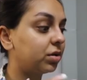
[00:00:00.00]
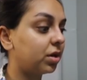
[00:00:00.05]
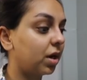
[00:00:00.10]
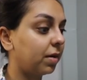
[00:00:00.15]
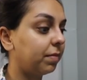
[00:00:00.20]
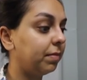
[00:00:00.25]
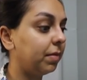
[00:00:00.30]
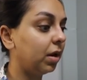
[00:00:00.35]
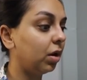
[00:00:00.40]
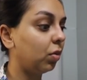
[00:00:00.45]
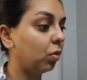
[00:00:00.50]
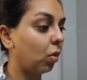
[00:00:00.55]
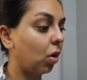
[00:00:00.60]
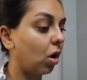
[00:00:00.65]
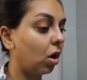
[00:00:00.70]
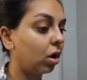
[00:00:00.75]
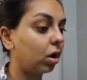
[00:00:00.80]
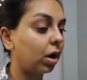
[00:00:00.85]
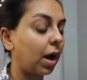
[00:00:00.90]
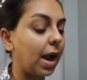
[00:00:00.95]
treadmill
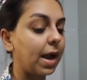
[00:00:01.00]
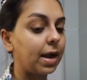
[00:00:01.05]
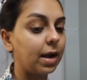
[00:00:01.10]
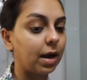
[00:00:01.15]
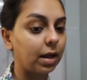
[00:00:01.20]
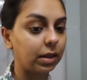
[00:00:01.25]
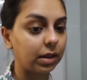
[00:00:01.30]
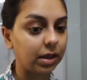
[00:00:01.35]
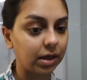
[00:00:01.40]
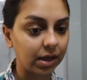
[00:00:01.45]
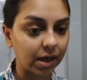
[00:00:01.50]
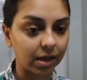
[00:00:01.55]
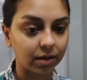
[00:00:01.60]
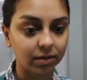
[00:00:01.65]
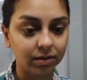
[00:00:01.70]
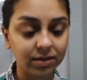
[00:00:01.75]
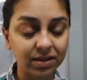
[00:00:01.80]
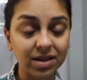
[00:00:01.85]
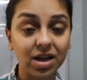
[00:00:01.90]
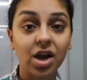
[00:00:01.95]
walk and nothing
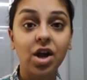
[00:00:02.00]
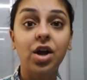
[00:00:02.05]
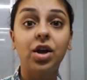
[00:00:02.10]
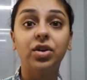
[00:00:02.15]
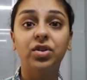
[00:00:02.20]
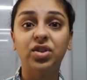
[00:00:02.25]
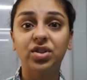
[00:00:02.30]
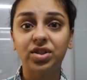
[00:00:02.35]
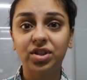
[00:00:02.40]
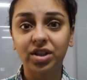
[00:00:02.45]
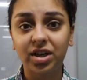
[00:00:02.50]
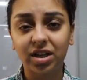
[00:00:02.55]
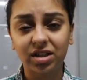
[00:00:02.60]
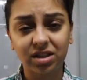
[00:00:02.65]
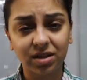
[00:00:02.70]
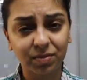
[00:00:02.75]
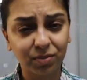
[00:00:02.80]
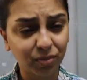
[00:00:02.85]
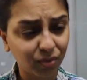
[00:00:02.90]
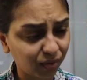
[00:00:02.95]
else, just to
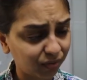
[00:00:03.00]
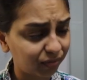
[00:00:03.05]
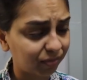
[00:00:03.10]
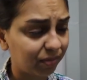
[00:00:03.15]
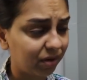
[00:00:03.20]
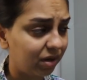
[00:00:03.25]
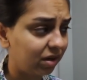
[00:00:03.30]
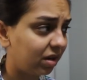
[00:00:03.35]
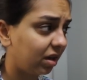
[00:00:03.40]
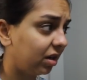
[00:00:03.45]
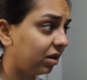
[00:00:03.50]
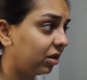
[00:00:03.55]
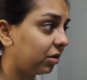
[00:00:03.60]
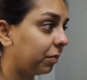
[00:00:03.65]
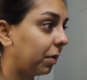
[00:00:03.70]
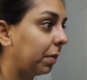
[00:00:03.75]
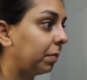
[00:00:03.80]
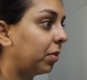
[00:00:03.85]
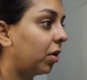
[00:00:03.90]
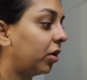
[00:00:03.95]
get some movement into
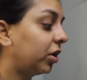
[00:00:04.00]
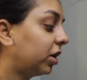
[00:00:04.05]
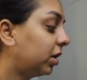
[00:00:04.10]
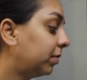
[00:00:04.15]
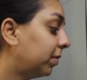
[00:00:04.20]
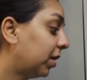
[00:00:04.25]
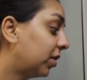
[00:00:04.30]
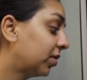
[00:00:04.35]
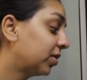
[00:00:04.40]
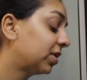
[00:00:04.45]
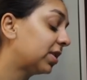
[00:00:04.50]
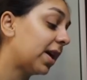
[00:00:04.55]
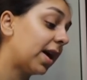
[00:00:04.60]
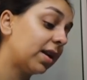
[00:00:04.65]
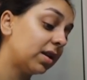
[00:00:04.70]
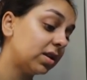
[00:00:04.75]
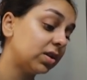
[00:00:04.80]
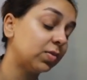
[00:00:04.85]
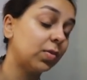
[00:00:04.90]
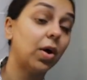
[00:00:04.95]
my body, because
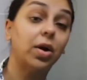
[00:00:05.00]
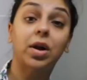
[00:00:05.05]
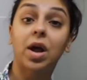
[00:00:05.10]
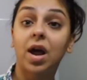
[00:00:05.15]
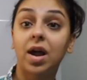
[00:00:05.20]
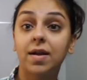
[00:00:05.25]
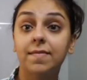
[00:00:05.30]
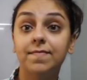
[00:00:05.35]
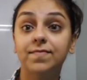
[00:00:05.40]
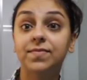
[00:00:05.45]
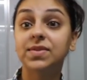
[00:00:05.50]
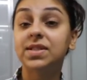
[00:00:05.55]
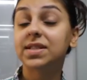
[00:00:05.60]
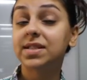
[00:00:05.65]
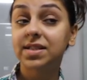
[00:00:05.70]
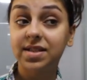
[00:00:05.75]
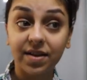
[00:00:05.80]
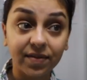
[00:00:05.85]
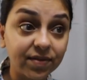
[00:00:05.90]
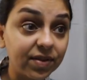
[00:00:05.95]
that is what I am
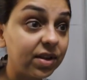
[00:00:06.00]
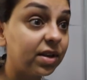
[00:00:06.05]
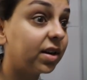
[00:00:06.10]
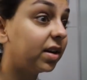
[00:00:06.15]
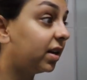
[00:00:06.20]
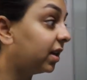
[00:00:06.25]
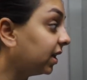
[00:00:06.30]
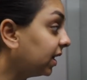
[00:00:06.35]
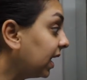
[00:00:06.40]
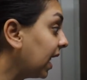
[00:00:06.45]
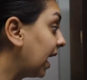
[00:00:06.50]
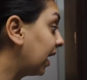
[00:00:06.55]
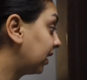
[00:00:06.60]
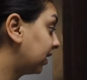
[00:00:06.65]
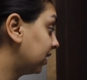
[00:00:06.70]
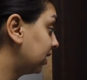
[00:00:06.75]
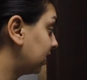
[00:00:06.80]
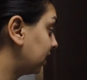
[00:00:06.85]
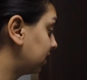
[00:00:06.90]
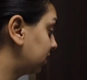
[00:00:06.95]
severely
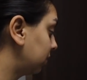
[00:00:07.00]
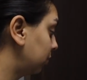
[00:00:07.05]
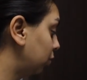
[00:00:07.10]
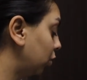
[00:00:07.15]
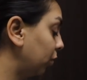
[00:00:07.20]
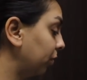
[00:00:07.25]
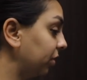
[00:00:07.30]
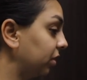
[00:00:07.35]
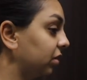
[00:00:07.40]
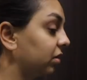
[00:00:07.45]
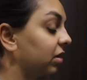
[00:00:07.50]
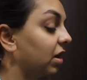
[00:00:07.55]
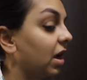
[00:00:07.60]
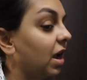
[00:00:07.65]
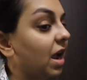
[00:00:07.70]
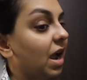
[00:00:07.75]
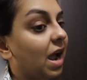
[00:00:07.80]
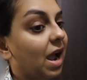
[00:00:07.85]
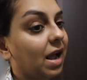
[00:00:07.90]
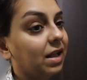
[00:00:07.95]
lacking at the moment
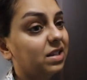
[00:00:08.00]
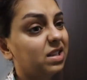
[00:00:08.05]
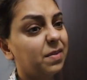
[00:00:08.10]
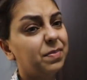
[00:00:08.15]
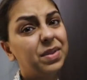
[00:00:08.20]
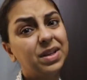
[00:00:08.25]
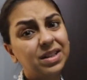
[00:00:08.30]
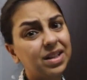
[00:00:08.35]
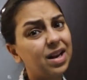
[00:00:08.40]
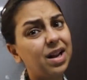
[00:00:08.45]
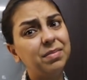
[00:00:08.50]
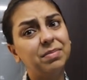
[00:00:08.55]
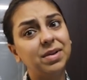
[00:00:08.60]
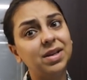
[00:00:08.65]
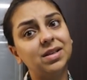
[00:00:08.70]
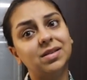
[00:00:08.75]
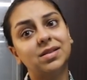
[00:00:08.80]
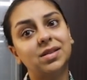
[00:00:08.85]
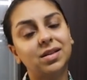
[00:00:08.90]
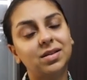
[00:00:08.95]
and something that I
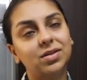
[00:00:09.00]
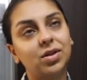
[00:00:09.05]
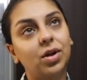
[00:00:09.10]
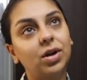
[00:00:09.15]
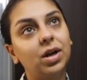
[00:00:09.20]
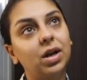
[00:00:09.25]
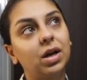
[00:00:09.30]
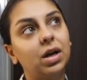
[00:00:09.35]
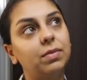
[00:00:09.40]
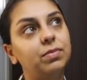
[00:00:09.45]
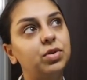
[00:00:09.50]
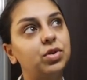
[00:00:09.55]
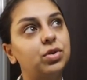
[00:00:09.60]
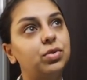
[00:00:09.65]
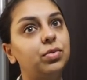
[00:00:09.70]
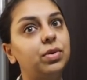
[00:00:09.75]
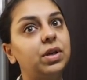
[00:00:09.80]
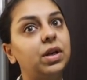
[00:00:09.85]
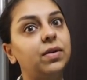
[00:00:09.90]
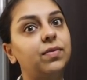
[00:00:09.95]
miss. It's not like I'm just
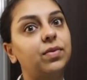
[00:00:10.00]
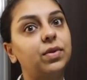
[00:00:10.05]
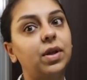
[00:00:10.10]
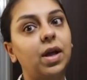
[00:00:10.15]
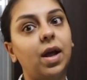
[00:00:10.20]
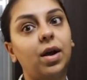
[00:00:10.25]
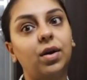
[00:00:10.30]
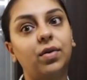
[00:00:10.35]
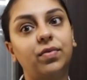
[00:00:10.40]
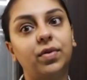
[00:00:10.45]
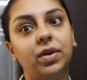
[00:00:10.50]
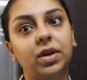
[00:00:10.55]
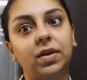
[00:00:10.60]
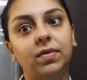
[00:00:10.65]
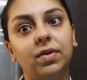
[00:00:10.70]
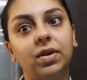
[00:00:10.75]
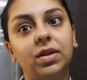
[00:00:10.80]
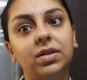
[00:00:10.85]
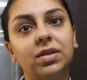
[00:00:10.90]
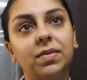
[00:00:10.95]
doing it for the heck of it,
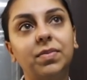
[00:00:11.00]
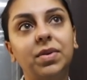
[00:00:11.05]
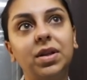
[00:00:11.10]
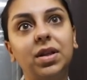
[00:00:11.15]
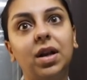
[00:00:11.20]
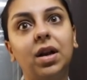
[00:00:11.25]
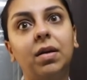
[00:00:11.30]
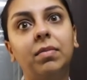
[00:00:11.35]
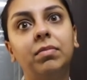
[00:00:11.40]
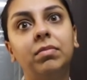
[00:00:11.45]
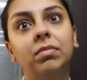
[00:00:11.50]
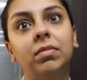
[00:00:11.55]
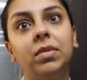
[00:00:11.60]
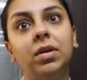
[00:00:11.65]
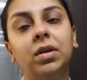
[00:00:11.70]
even. It's something that I'm